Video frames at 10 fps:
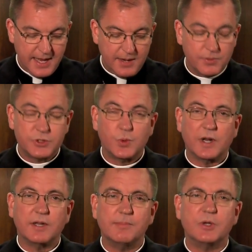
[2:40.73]
It was
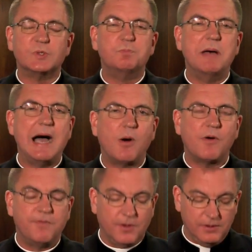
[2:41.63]
one of the most
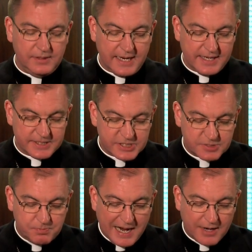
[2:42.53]
powerful and
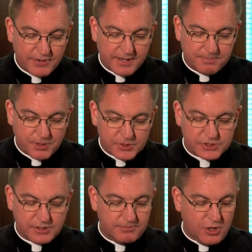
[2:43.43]
inspiring
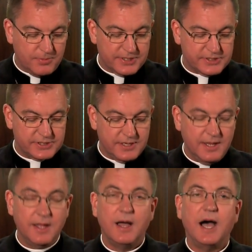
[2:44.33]
personal moments
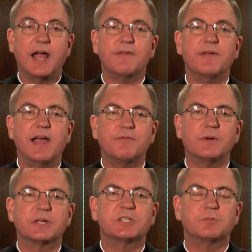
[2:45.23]
I have
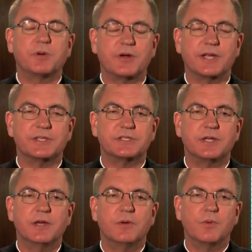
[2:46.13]
ever
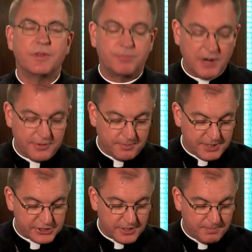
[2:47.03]
experienced with a brother
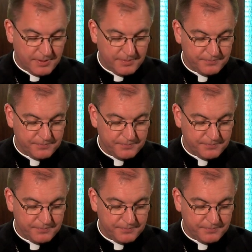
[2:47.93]
bishop.